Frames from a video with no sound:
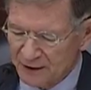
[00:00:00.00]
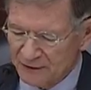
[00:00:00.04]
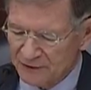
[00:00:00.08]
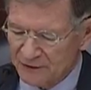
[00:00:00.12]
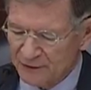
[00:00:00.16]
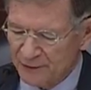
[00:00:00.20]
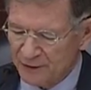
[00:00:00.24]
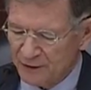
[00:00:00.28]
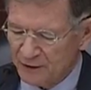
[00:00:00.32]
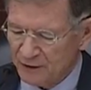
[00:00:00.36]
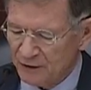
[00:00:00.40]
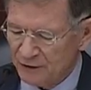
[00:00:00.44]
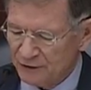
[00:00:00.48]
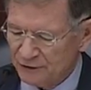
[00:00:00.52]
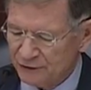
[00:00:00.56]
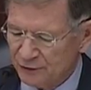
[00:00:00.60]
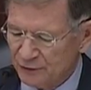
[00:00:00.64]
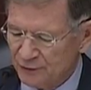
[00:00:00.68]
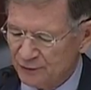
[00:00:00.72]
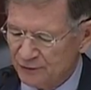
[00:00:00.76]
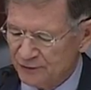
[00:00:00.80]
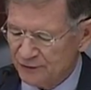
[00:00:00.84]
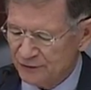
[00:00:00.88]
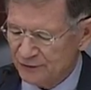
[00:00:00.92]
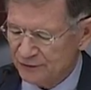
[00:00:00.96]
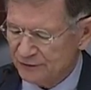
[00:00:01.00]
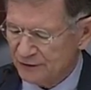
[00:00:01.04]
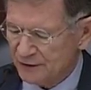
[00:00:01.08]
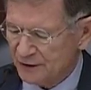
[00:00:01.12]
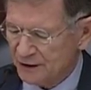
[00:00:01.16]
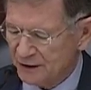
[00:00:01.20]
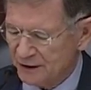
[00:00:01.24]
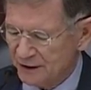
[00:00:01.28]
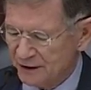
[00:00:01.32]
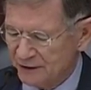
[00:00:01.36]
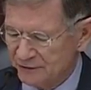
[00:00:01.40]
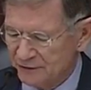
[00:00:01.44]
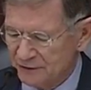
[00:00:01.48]
The bill also improves the
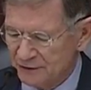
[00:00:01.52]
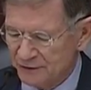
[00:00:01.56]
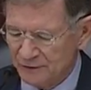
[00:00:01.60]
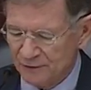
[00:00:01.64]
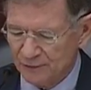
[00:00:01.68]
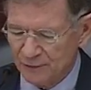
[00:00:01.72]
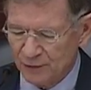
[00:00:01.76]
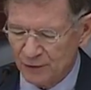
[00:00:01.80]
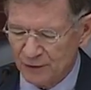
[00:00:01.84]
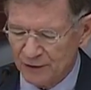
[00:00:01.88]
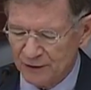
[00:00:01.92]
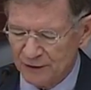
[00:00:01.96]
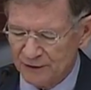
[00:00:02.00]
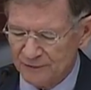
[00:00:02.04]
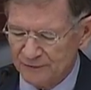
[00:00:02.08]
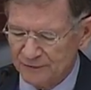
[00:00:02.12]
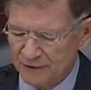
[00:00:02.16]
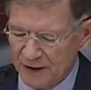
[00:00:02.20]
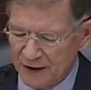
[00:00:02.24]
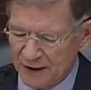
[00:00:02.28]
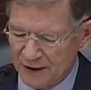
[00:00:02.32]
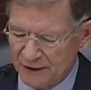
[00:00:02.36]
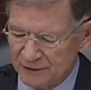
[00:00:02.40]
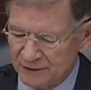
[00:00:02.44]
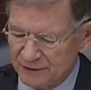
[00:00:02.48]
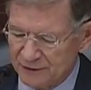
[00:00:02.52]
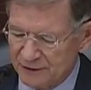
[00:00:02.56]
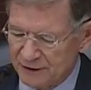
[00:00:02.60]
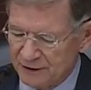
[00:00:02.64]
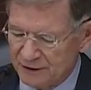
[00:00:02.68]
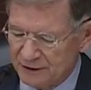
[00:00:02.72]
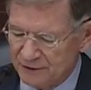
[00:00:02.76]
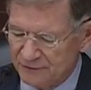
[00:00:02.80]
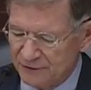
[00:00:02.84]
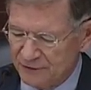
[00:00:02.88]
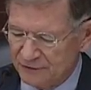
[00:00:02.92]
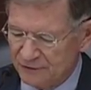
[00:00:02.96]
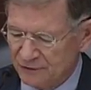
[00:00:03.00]
collection and reporting of data on
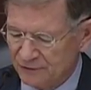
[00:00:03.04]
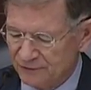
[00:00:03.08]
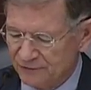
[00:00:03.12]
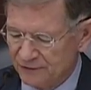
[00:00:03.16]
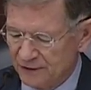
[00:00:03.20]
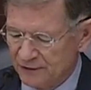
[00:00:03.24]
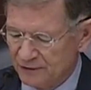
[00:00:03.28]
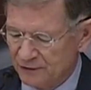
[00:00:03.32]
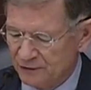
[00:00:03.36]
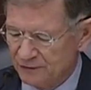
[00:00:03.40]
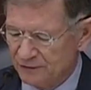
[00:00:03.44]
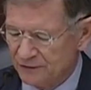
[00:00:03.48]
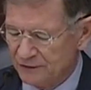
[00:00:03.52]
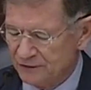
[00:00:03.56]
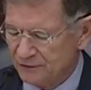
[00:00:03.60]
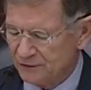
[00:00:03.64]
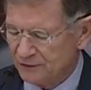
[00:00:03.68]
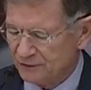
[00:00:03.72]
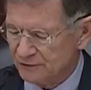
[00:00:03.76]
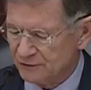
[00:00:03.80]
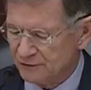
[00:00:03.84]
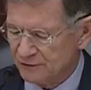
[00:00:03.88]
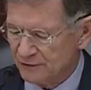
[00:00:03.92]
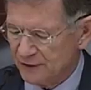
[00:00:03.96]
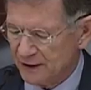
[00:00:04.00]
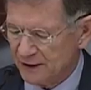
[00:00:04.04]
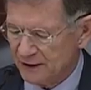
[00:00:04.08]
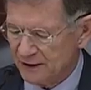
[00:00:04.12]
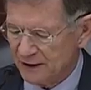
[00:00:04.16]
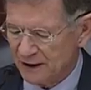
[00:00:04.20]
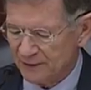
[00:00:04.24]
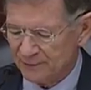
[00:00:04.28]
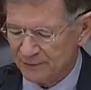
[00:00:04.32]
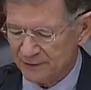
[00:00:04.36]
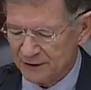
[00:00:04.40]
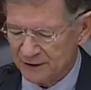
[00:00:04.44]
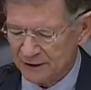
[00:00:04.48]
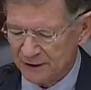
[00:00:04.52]
individual federal research grant
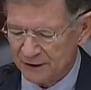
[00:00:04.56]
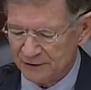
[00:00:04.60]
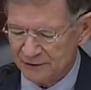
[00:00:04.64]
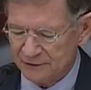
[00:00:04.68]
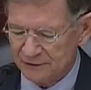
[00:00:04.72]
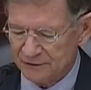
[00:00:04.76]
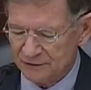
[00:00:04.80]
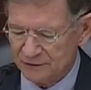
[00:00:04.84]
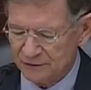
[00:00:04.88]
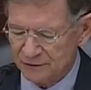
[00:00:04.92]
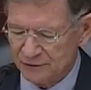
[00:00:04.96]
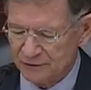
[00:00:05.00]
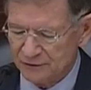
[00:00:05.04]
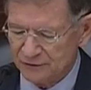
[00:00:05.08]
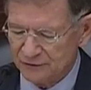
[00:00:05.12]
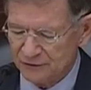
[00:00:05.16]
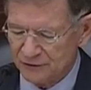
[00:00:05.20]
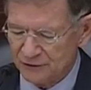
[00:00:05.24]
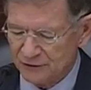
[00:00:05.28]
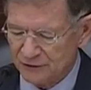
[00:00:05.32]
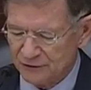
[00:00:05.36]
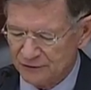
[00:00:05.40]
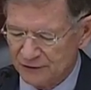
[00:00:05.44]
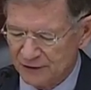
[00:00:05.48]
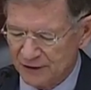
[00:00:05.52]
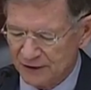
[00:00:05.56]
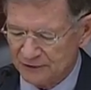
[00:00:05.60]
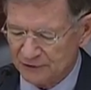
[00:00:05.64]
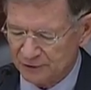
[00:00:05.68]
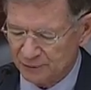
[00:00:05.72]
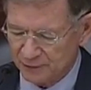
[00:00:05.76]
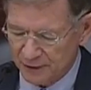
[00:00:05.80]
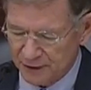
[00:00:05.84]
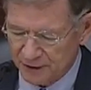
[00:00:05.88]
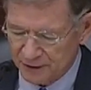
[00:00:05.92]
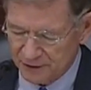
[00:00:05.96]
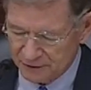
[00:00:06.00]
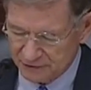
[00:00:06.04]
applications to ensure
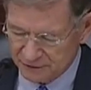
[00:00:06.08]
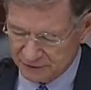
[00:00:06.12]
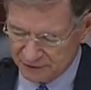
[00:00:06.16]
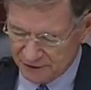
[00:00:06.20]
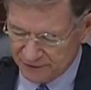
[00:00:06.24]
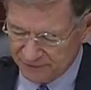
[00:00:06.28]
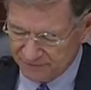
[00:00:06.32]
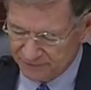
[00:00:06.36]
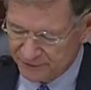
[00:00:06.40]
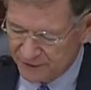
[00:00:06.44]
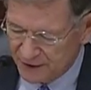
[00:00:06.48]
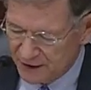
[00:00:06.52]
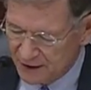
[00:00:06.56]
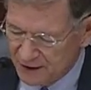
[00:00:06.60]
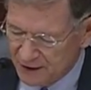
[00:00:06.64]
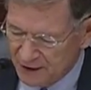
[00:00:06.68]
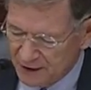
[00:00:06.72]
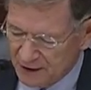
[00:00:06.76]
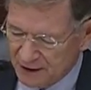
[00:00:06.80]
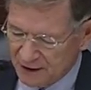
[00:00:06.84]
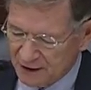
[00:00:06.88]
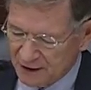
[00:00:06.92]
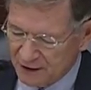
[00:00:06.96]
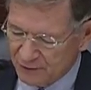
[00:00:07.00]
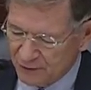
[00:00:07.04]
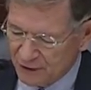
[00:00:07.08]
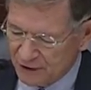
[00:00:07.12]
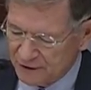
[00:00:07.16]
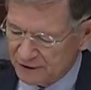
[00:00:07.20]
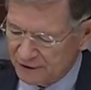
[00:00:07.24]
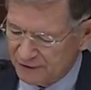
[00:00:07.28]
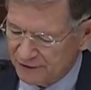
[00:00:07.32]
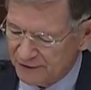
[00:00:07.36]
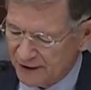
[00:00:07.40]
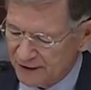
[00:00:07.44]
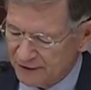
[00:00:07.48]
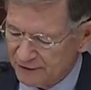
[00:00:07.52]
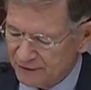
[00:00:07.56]
transparency. I want
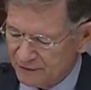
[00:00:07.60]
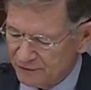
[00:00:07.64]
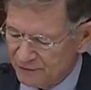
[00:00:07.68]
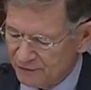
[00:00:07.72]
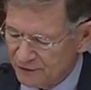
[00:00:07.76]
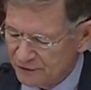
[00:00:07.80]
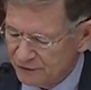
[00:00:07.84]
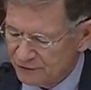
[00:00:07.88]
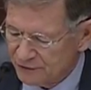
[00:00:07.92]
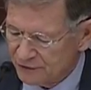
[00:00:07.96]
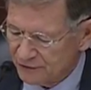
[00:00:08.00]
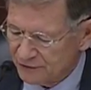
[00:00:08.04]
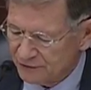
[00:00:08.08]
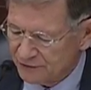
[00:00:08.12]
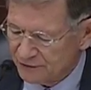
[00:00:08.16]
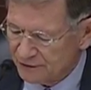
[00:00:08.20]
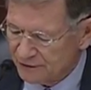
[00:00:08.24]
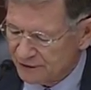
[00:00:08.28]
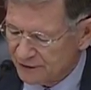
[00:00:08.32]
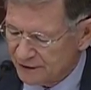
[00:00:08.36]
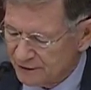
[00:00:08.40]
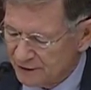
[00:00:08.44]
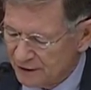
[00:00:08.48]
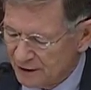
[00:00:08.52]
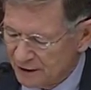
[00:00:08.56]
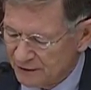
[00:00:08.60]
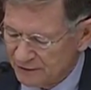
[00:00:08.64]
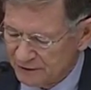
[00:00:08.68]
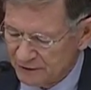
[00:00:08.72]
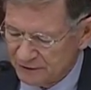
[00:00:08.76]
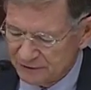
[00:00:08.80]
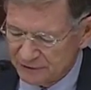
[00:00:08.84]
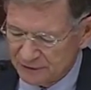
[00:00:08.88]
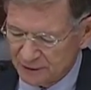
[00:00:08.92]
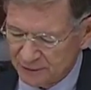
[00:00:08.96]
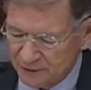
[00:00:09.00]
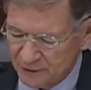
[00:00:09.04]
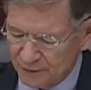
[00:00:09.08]
to thank Research and Technology
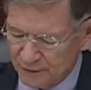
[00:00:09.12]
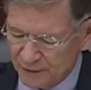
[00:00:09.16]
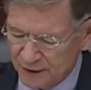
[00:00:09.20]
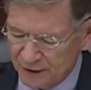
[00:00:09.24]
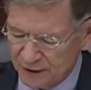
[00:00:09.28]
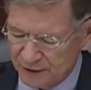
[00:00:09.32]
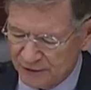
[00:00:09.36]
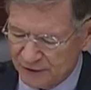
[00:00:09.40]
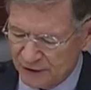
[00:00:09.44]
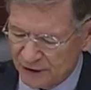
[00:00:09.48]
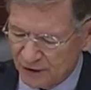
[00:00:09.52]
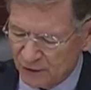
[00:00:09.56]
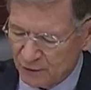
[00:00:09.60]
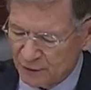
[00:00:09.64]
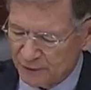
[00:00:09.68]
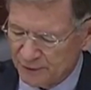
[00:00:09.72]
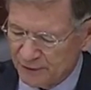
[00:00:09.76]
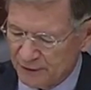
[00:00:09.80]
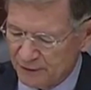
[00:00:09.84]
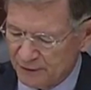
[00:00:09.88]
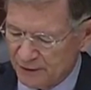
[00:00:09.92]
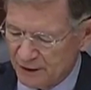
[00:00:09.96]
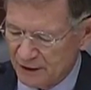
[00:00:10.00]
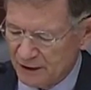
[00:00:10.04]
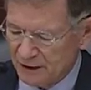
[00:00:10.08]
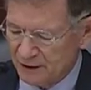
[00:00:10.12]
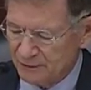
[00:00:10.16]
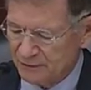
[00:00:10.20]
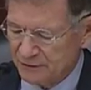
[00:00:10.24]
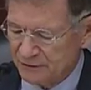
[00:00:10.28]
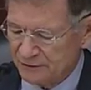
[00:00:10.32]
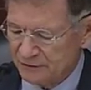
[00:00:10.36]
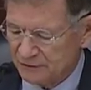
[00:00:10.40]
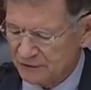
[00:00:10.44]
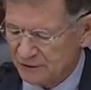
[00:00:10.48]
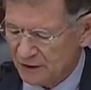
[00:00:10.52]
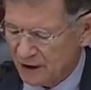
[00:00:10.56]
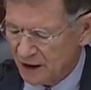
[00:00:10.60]
Subcommittee Chairwoman
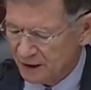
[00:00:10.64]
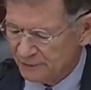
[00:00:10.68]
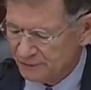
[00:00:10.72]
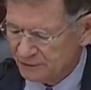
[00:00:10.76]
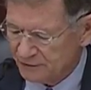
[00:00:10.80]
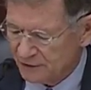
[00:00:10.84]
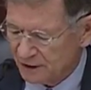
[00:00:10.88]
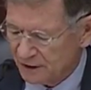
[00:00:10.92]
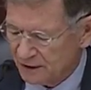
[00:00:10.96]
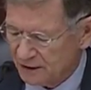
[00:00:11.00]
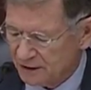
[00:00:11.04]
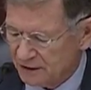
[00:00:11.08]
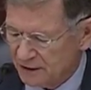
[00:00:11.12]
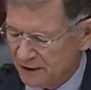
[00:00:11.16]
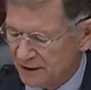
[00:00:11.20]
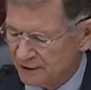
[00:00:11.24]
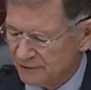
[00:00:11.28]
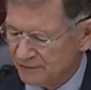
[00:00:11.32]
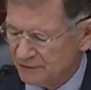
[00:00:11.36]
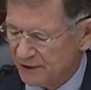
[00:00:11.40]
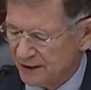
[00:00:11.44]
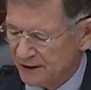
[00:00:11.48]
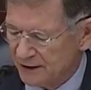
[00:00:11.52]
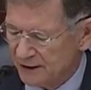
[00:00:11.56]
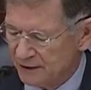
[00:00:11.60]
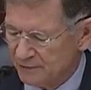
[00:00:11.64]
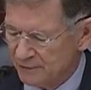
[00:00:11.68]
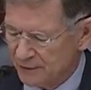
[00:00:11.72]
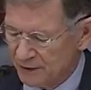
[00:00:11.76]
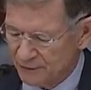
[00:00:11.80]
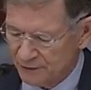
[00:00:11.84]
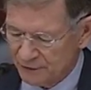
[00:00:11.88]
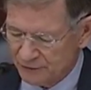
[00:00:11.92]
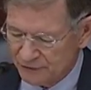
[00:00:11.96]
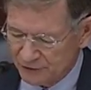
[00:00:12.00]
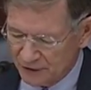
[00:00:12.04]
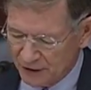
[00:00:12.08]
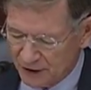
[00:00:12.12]
Mrs. Comstock and Ranking
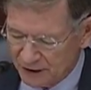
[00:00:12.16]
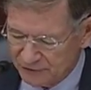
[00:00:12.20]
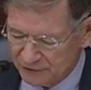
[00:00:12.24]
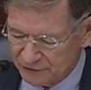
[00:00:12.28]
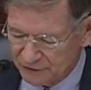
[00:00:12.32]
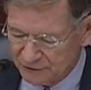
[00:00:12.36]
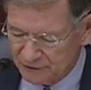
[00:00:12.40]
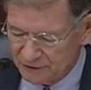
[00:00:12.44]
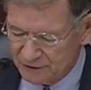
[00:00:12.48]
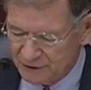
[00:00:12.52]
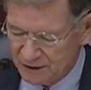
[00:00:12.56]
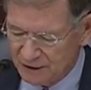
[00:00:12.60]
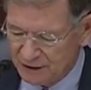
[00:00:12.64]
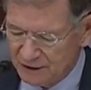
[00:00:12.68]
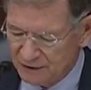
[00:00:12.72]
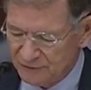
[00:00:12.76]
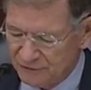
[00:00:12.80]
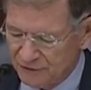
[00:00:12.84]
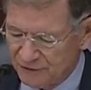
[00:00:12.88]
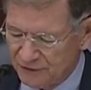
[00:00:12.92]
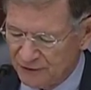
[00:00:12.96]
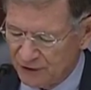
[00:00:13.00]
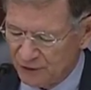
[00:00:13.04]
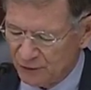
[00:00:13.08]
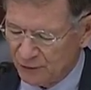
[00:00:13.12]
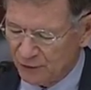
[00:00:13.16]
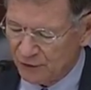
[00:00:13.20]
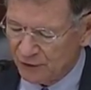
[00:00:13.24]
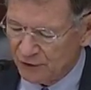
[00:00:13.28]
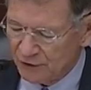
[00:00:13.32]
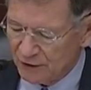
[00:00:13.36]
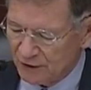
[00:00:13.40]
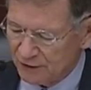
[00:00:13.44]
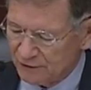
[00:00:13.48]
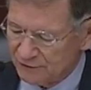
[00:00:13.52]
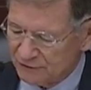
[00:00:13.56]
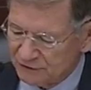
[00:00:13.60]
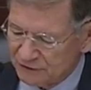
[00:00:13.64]
Member Johnson for their
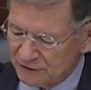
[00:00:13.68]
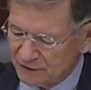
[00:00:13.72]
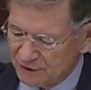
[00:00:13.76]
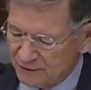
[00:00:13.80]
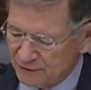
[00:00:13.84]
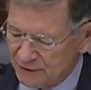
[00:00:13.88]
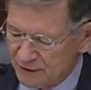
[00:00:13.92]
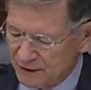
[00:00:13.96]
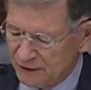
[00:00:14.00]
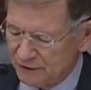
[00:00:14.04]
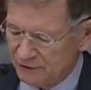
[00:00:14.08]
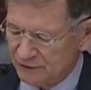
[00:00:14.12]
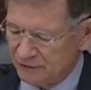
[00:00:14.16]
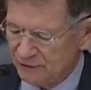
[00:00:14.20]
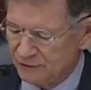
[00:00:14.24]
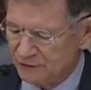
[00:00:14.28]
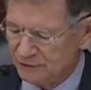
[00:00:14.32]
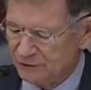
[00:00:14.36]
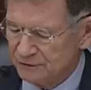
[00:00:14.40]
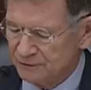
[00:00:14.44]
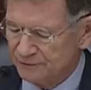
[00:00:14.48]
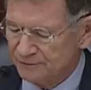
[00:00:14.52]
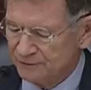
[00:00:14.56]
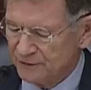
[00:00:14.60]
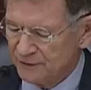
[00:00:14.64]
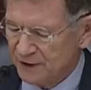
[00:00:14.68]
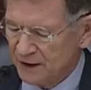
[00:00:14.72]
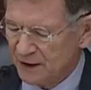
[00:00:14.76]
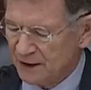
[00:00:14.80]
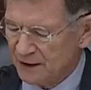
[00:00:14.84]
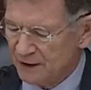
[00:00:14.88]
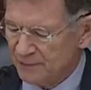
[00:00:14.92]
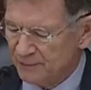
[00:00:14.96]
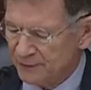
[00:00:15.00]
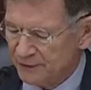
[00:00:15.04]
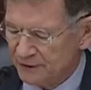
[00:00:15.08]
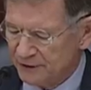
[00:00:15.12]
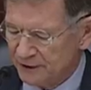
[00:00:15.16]
work on STEM issues, and
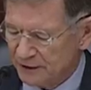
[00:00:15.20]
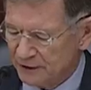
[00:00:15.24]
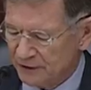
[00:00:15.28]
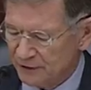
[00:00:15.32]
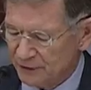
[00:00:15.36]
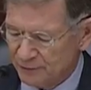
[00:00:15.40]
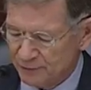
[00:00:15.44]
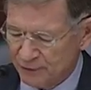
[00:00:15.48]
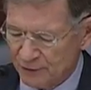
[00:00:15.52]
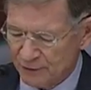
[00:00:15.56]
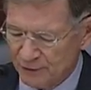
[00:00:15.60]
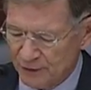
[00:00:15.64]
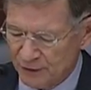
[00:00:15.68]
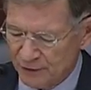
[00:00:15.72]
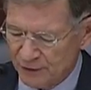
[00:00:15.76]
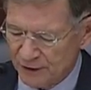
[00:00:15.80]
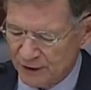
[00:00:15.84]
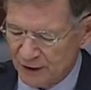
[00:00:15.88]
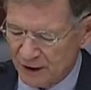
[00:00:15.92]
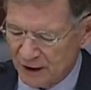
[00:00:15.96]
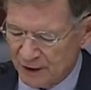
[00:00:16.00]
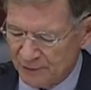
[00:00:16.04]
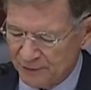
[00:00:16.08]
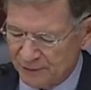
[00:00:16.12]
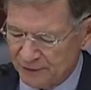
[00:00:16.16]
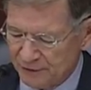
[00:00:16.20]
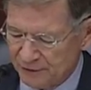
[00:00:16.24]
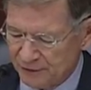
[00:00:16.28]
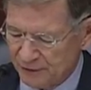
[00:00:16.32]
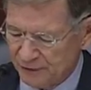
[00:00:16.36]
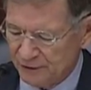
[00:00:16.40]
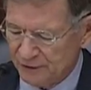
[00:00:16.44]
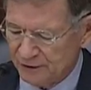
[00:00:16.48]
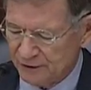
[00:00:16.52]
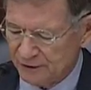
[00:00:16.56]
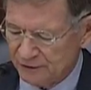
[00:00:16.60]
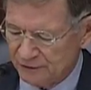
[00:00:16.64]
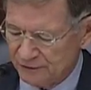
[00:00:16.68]
in particular promoting
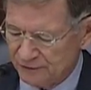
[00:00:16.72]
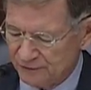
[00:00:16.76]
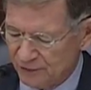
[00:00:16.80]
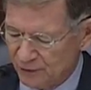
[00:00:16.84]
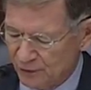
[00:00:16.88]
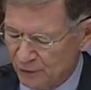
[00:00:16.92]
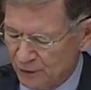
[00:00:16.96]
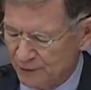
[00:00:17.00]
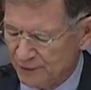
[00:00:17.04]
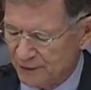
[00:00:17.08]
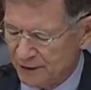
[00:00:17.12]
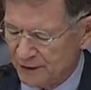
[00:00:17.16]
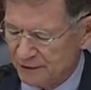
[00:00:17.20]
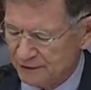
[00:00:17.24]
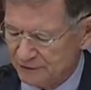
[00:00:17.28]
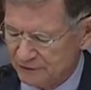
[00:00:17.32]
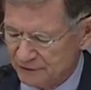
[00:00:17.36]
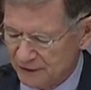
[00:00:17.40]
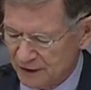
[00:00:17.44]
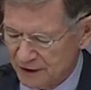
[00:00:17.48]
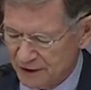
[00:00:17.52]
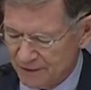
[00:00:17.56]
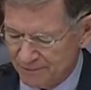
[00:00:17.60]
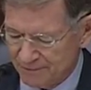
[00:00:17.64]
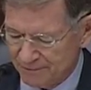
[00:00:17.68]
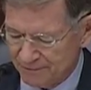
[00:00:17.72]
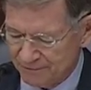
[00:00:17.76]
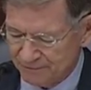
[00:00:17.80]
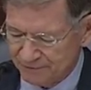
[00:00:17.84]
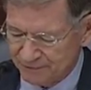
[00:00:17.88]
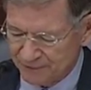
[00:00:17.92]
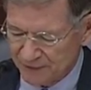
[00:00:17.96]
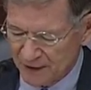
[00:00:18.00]
opportunities for women in STEM.